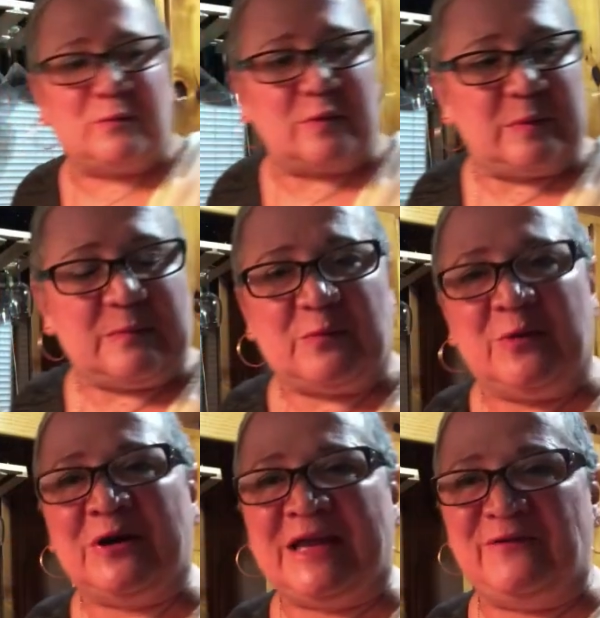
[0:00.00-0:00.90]
one where people
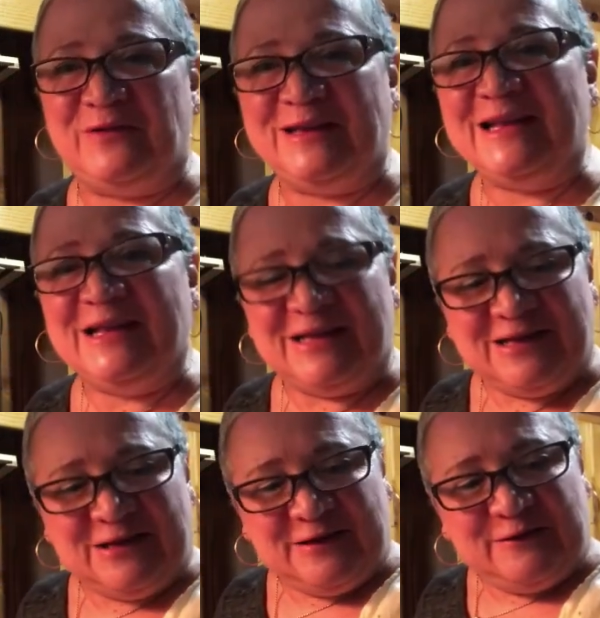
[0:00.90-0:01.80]
were given
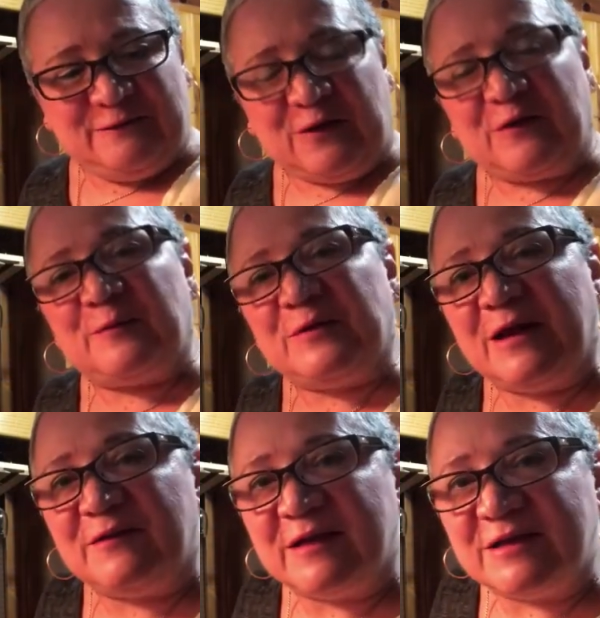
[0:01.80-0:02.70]
false
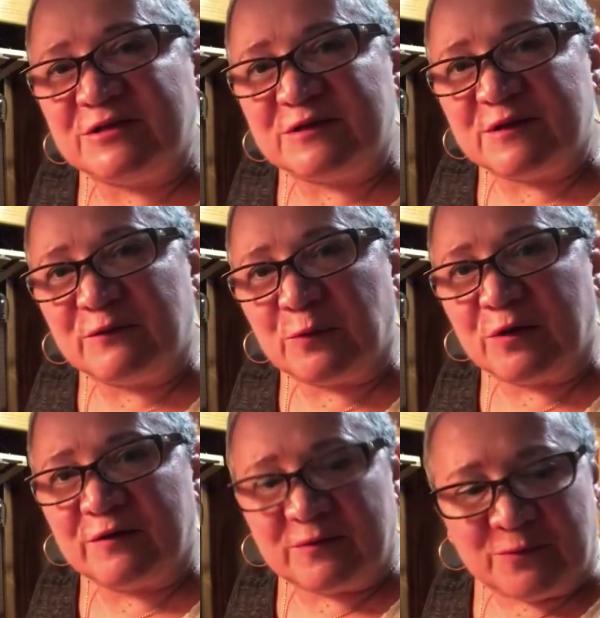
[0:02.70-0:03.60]
pronunciations of the
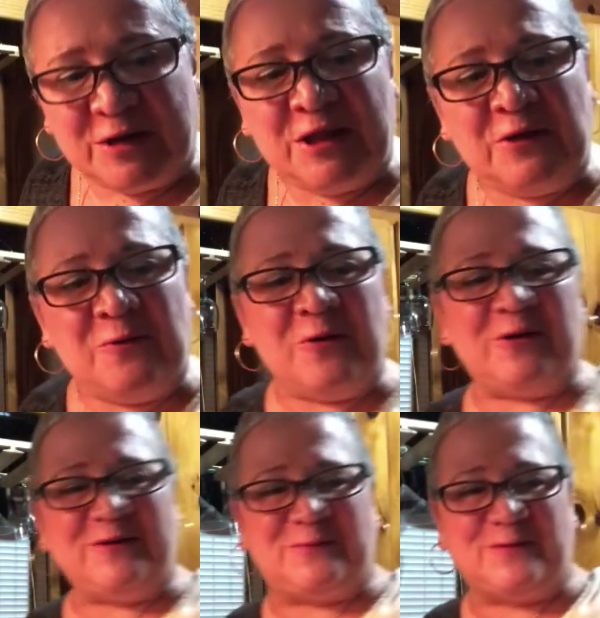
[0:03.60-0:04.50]
words, and one of the
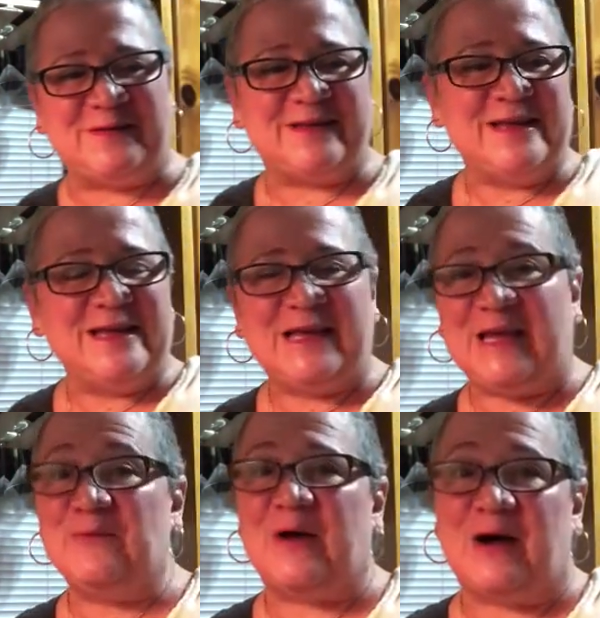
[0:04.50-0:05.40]
words was
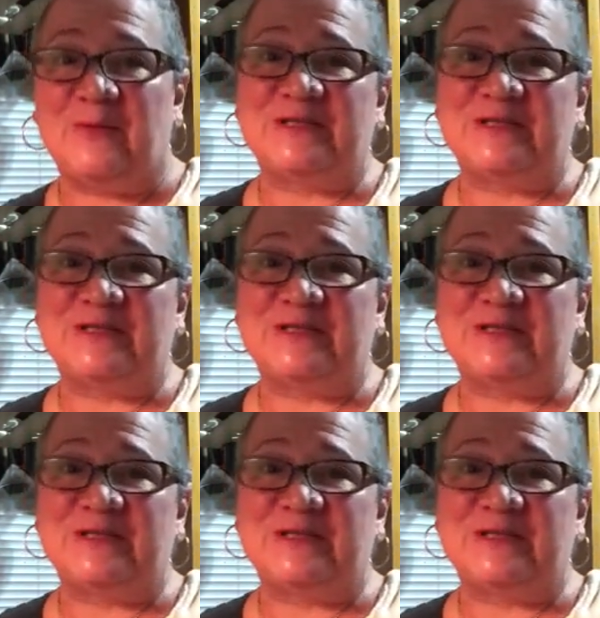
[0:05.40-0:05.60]
quinoa,